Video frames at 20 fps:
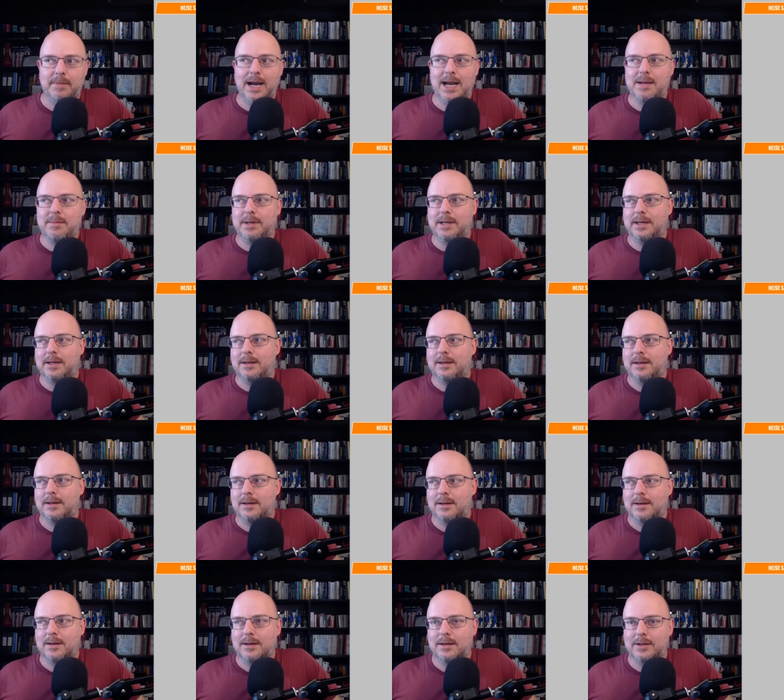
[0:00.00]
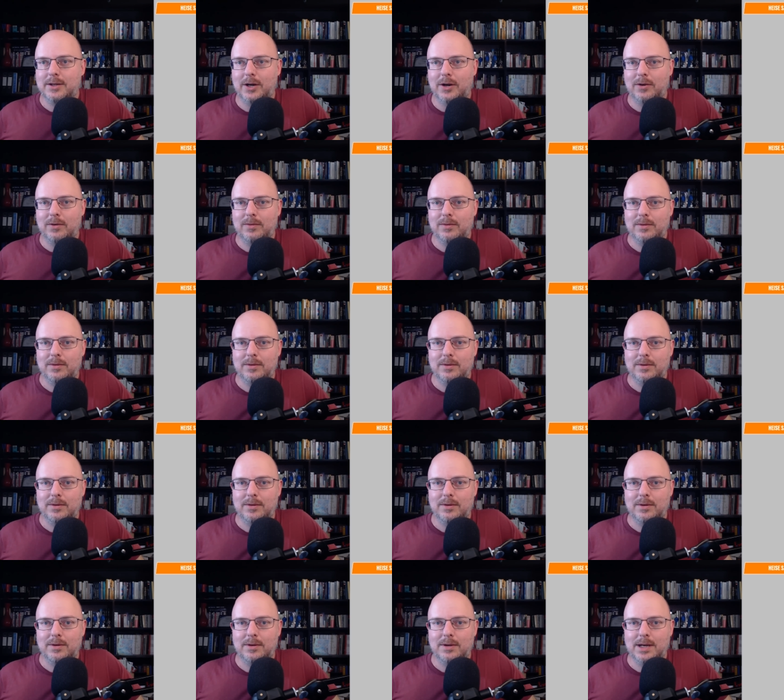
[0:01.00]
Maybe, you know,
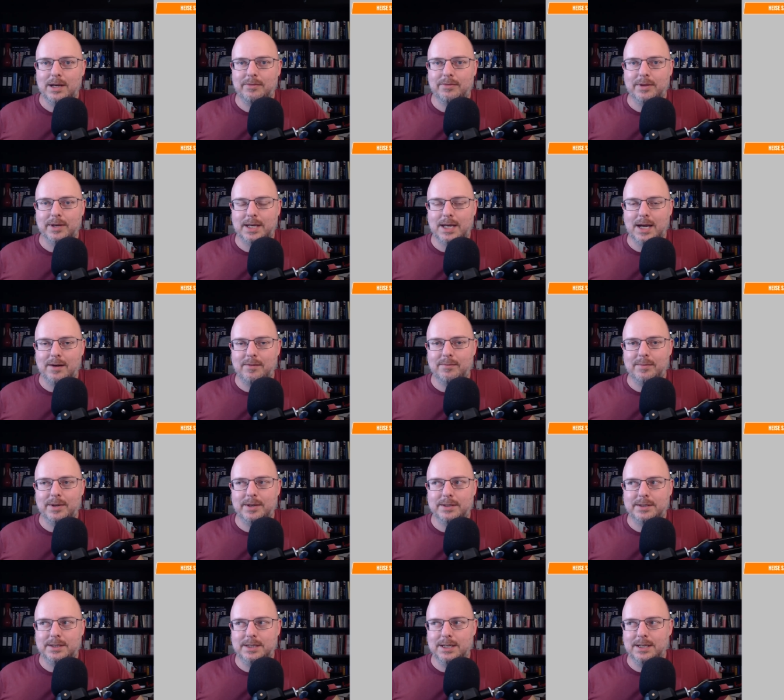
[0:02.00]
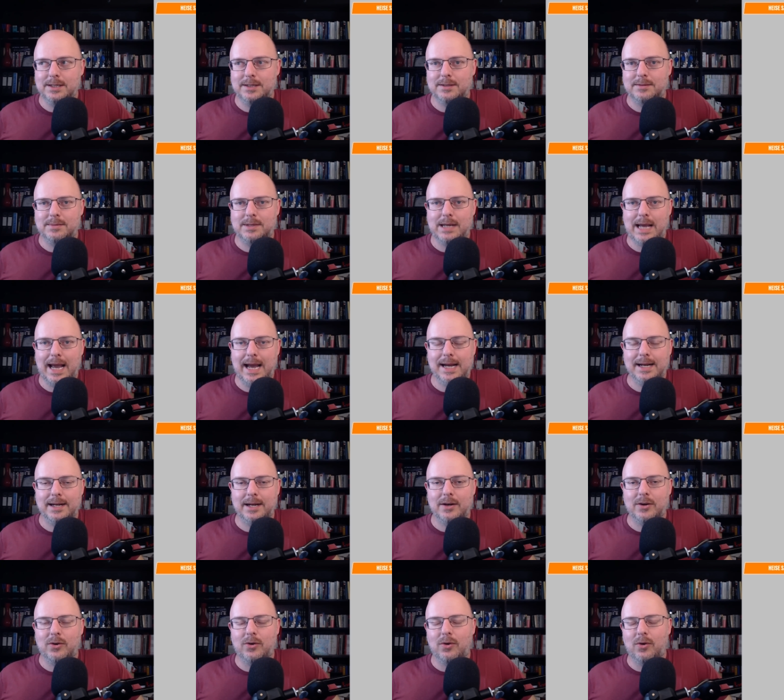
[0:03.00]
if the government didn't hand
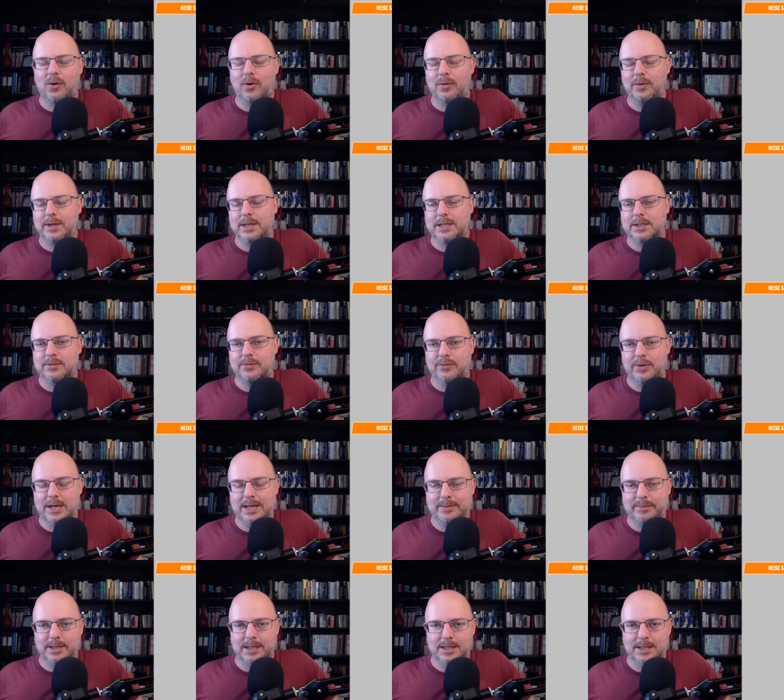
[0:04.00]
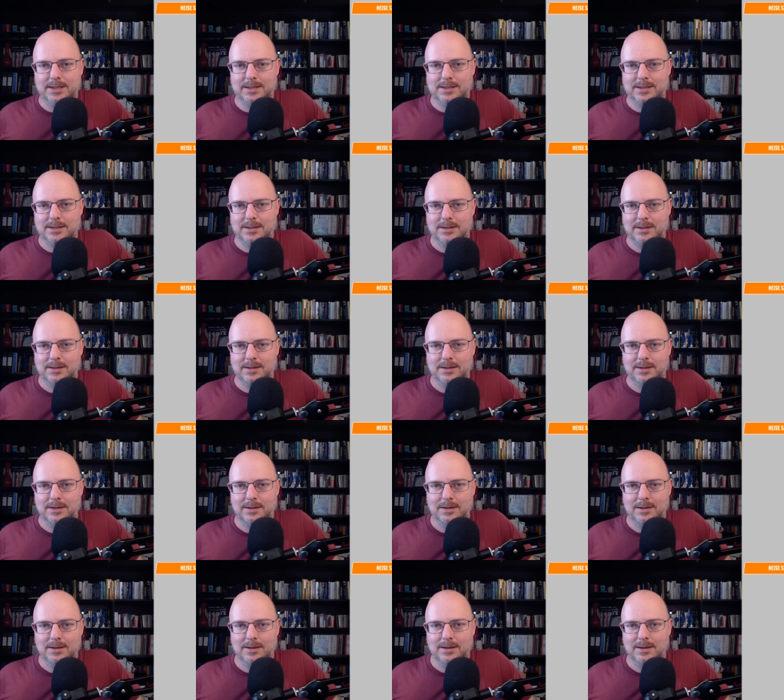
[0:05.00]
out all these freebies,
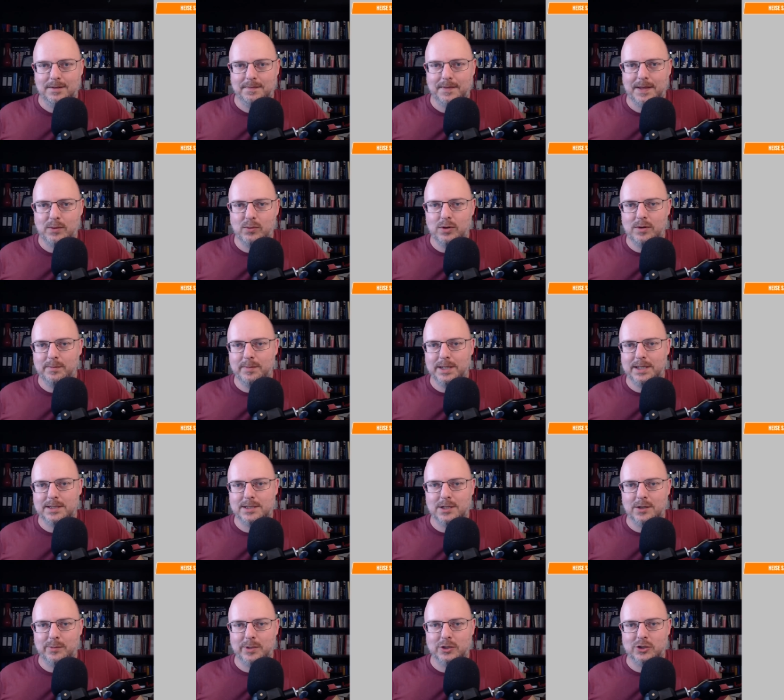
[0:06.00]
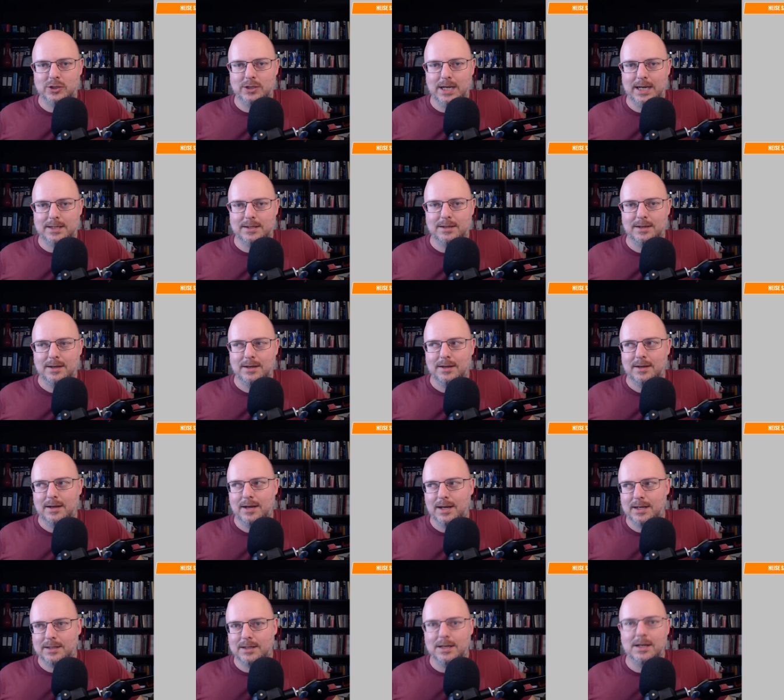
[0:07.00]
they wouldn't be in so much debt
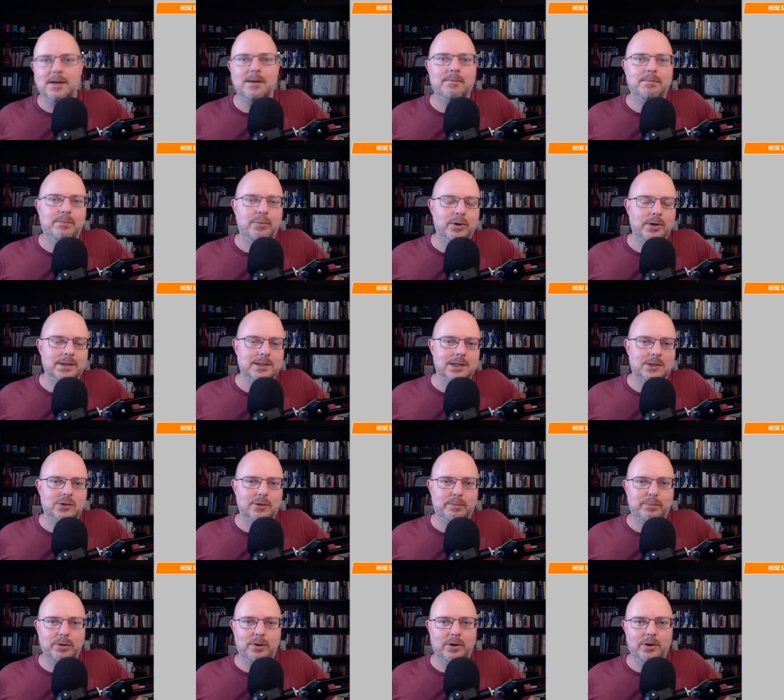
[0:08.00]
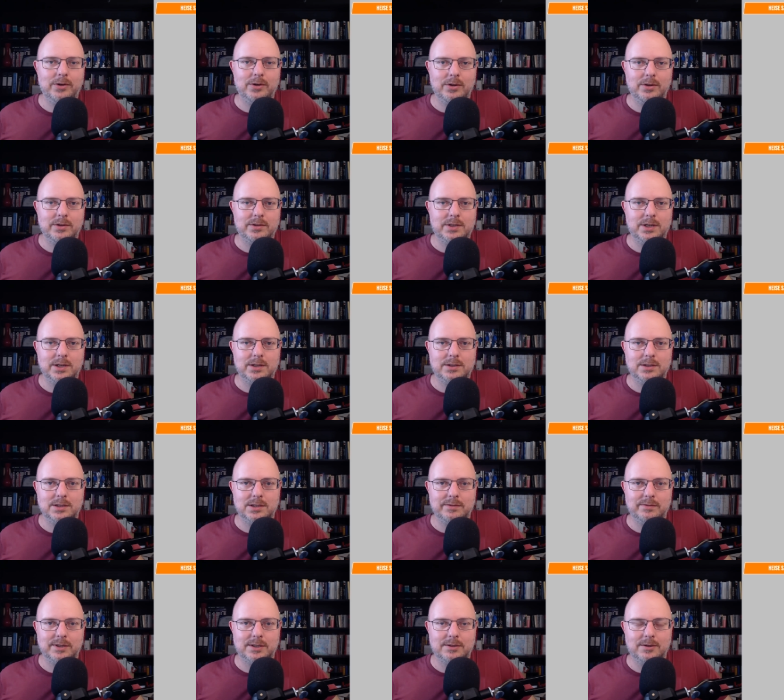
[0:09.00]
and, and putting such a burden on the
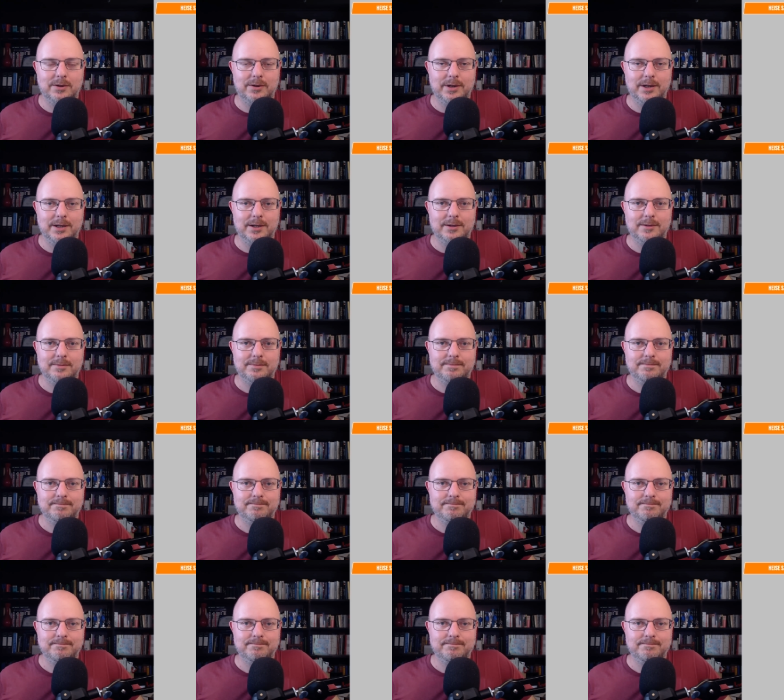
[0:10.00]
citizens of Victoria.